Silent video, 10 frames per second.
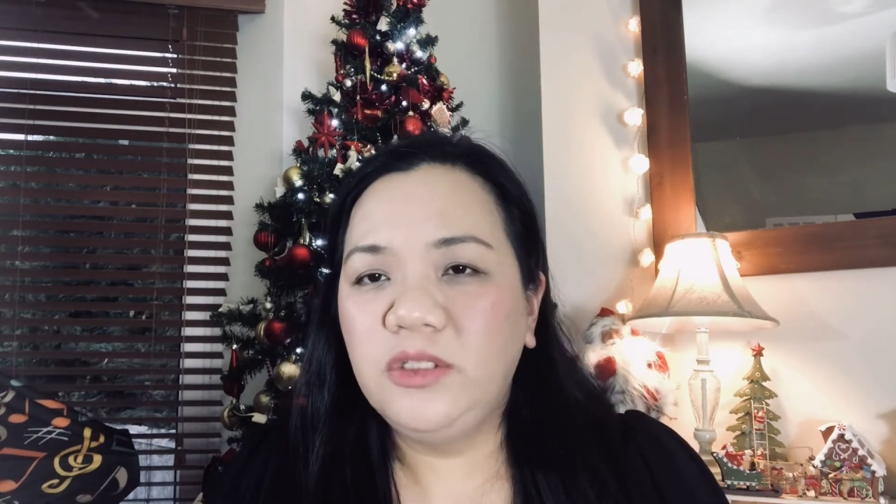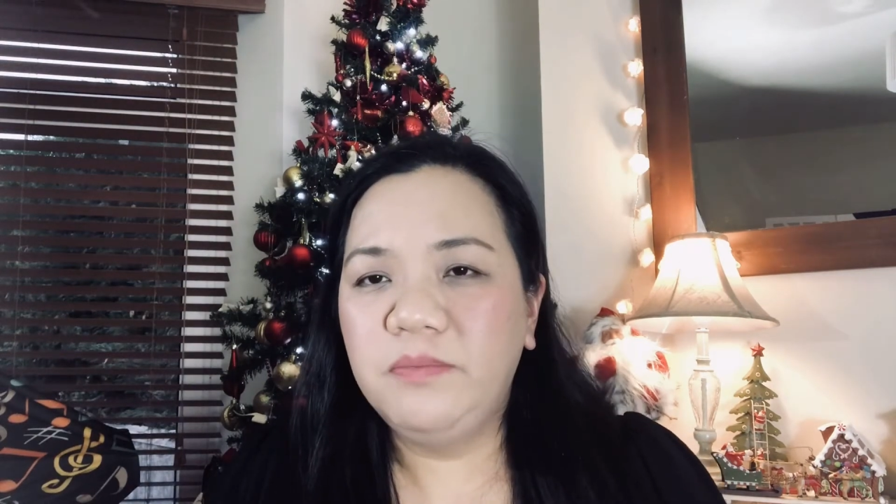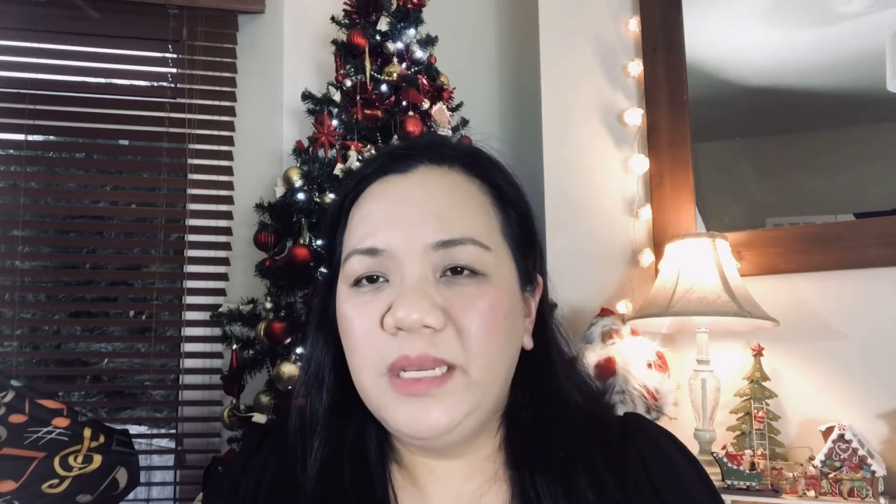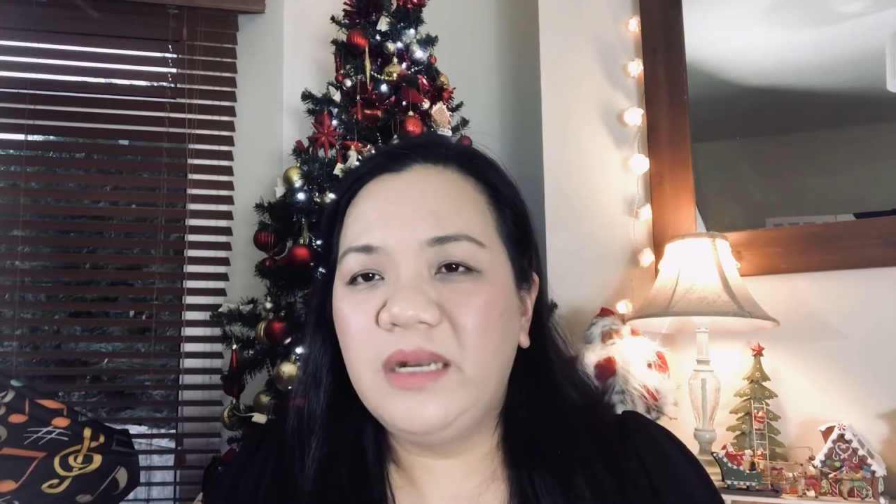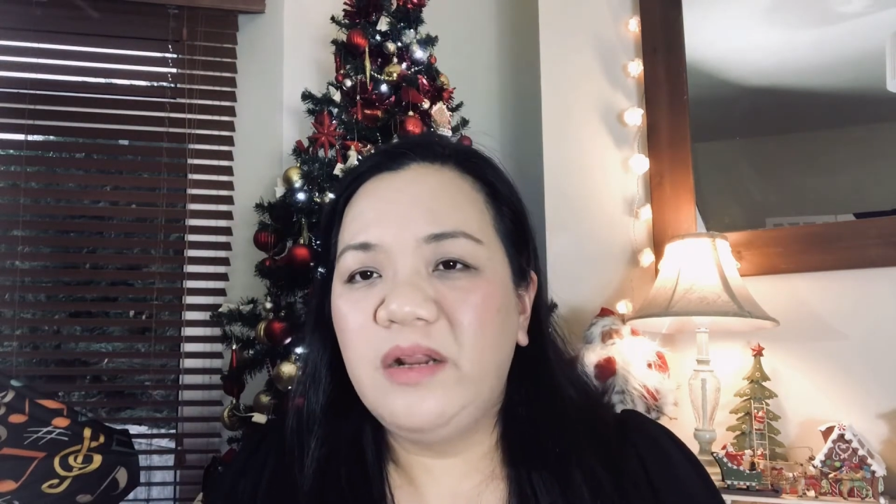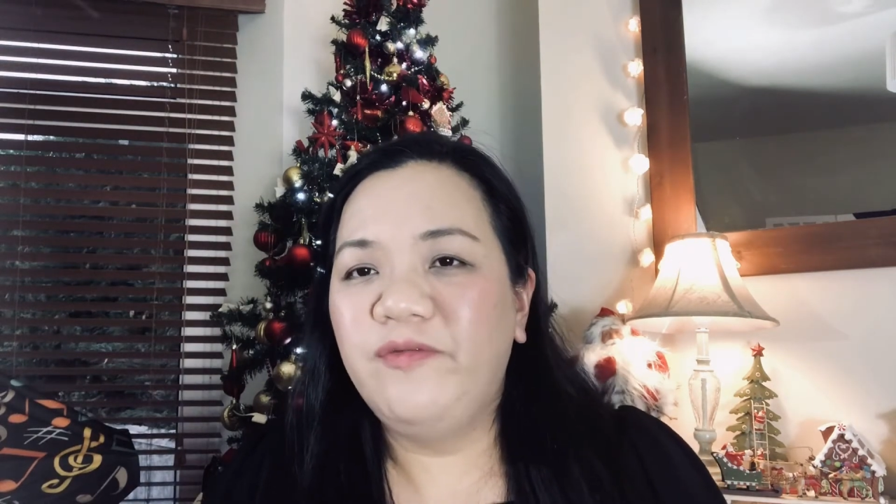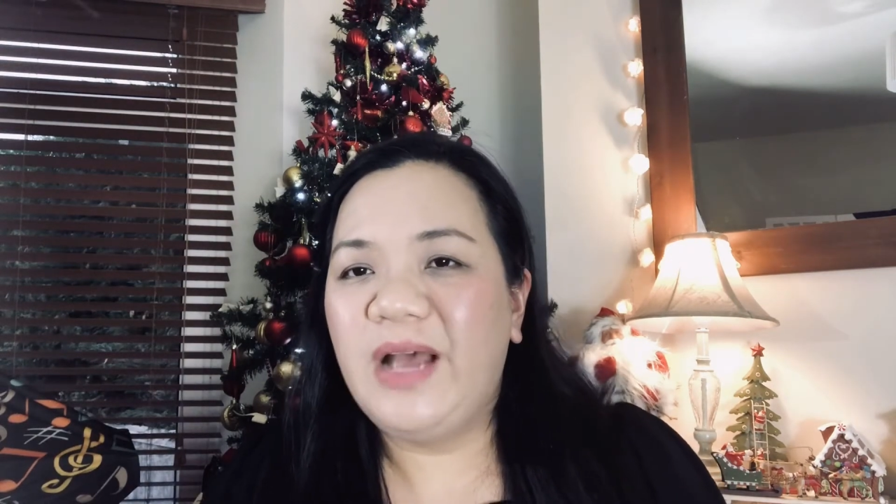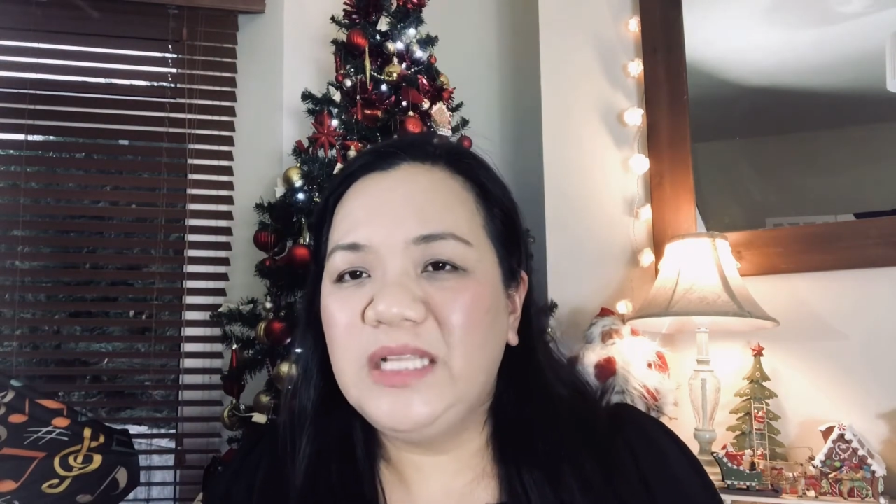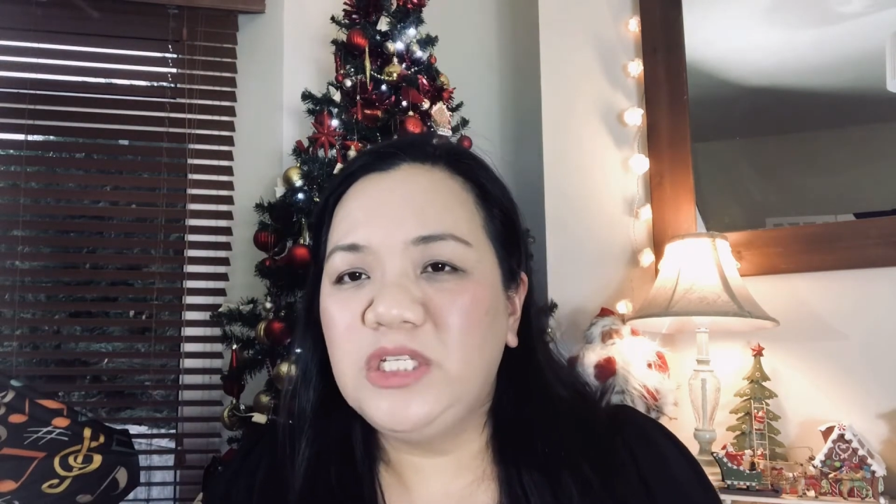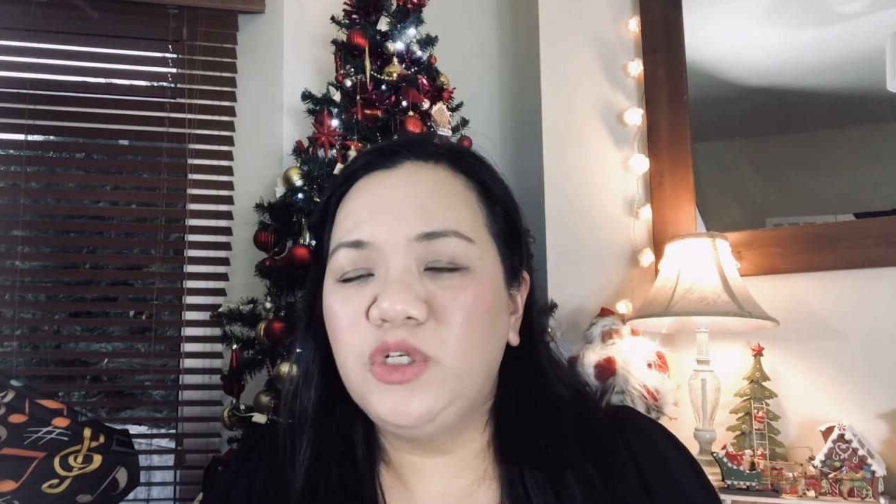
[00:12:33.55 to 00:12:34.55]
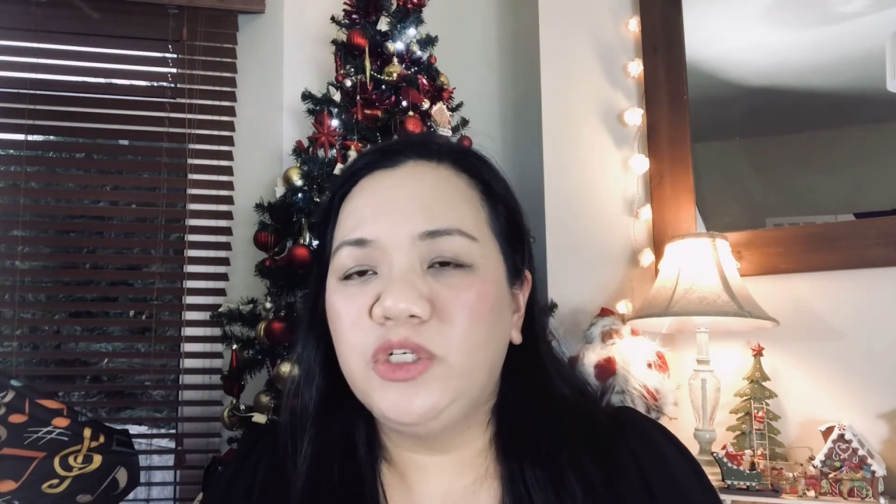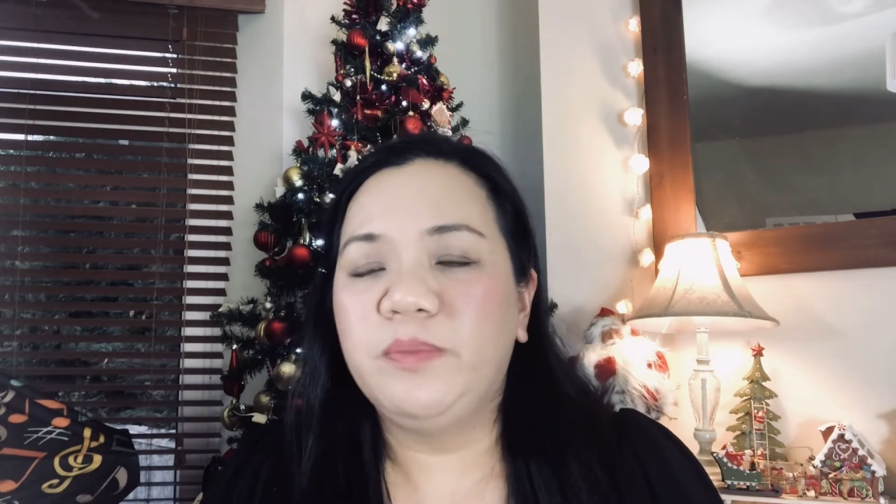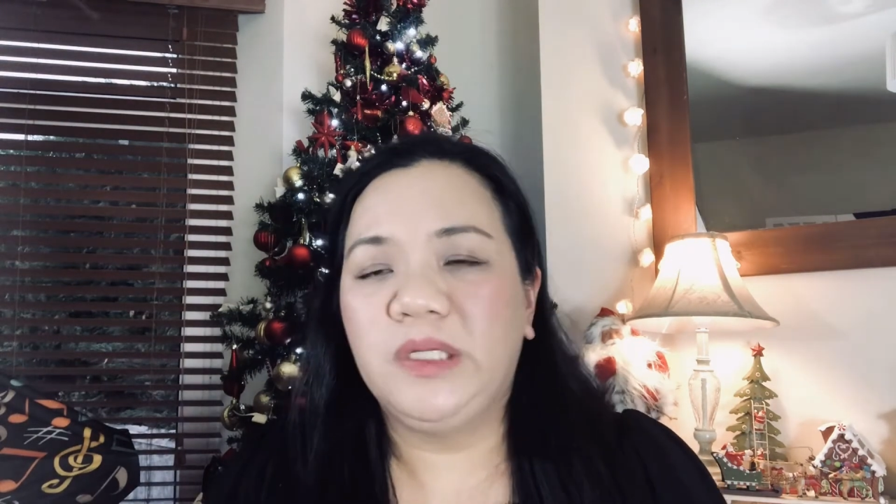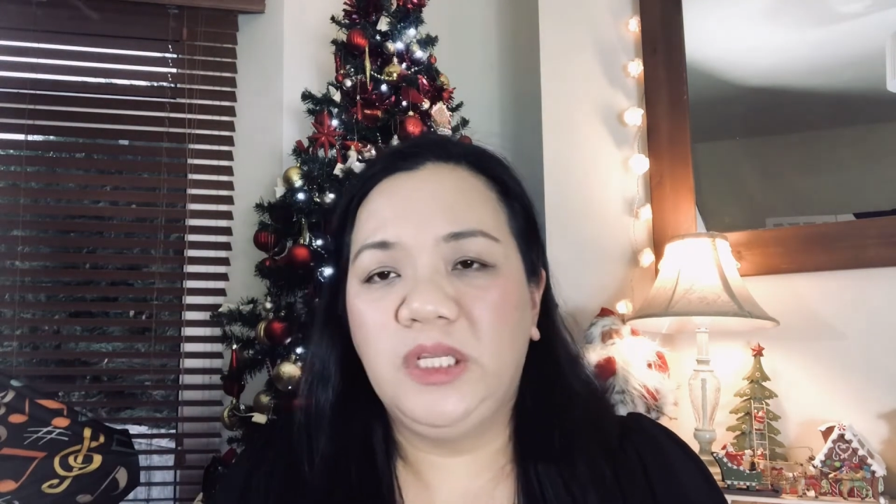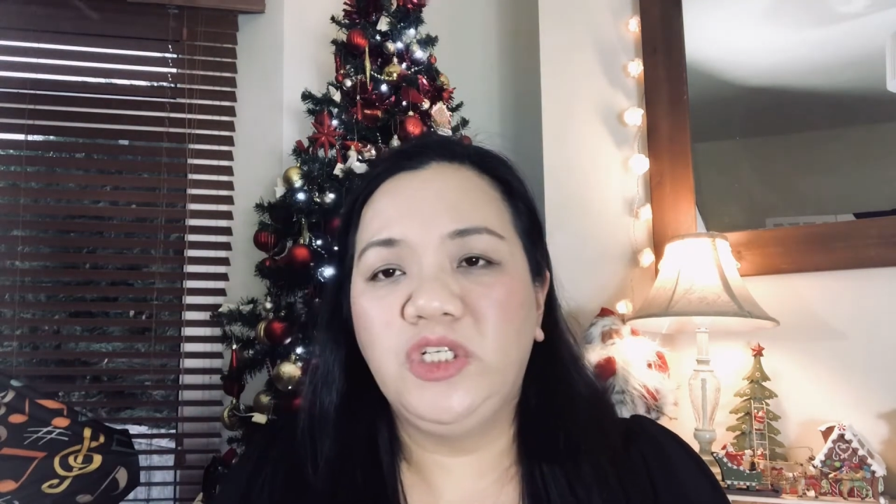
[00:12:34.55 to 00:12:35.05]
to be an advanced nurse
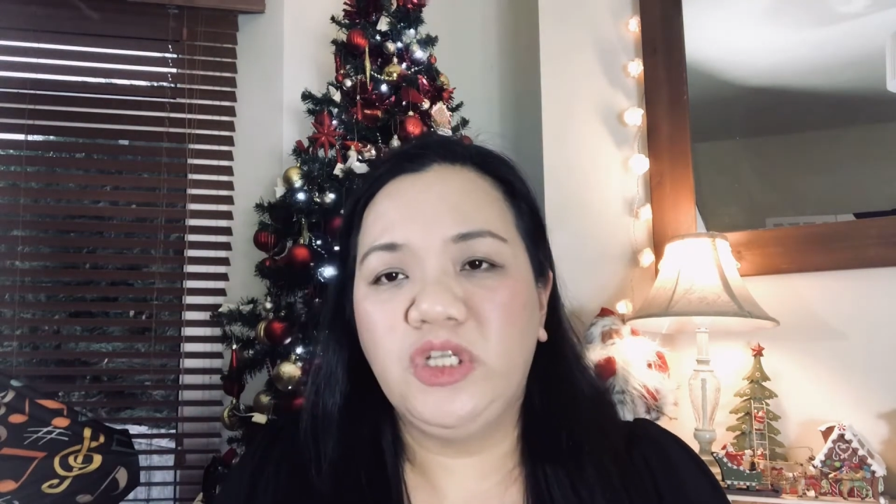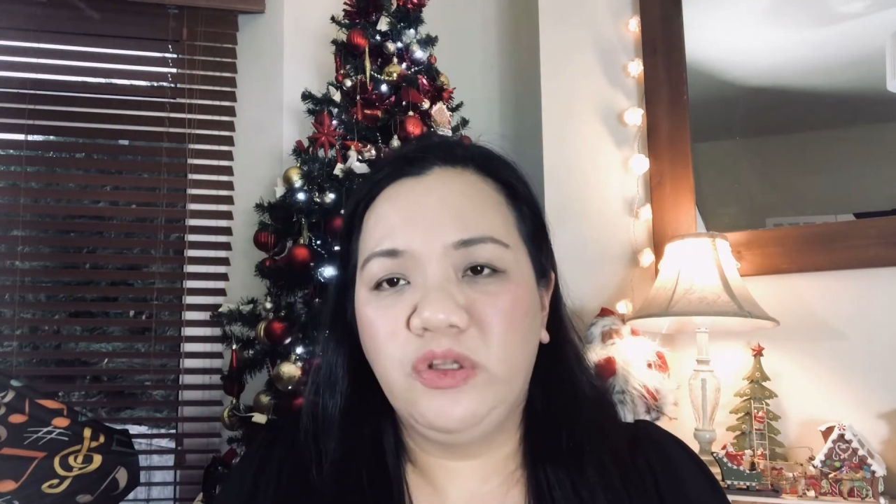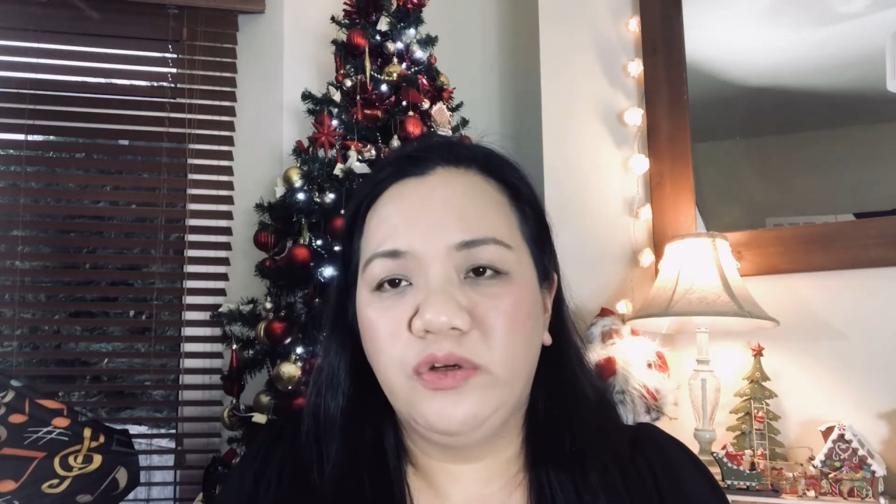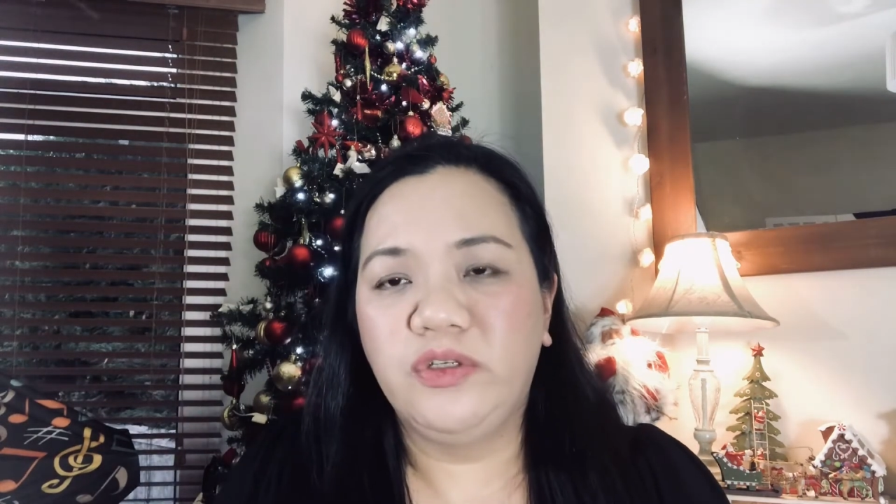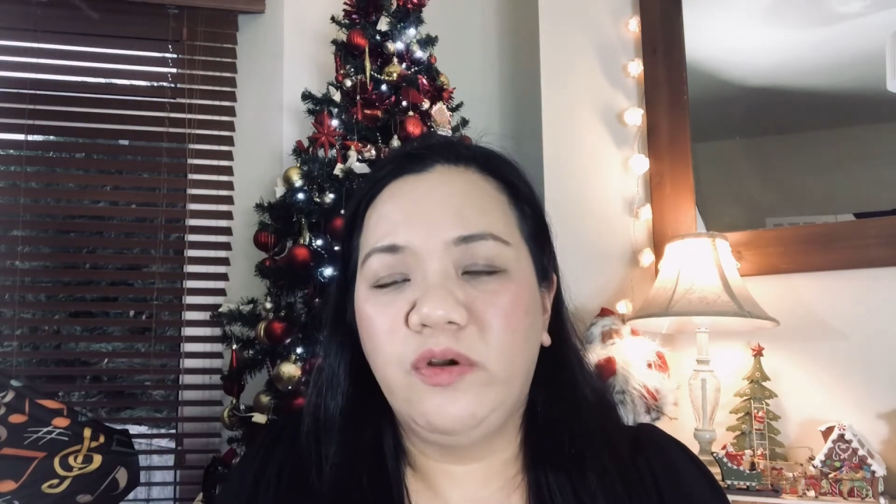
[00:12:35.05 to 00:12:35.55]
practitioners,